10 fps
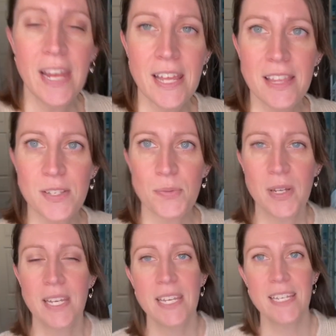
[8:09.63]
This
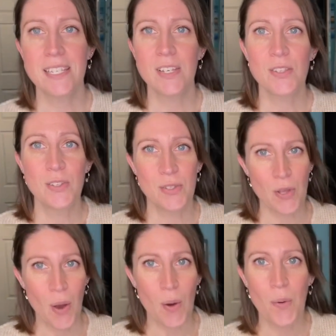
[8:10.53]
one is
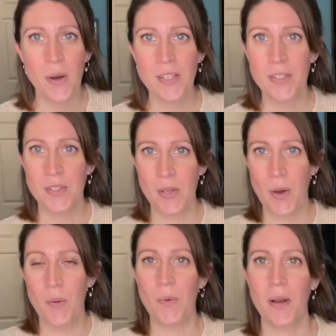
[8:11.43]

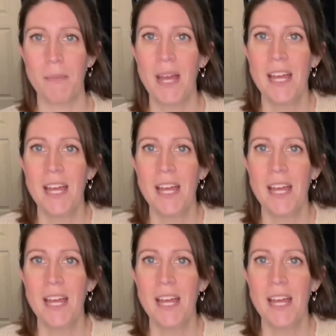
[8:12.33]
so warm.